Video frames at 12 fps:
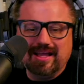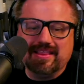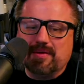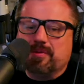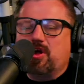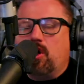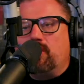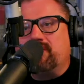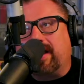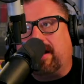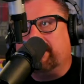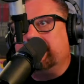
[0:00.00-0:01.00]
and then we go
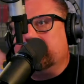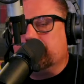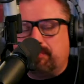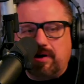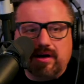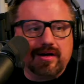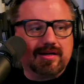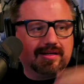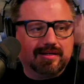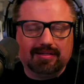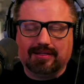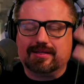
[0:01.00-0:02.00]
over how I didn't bark
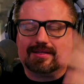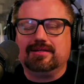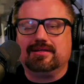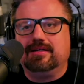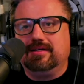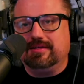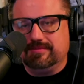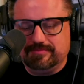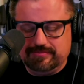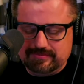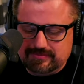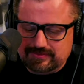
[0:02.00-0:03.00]
and like, uh,
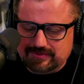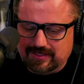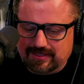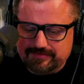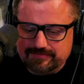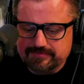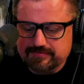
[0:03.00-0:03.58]
yeah.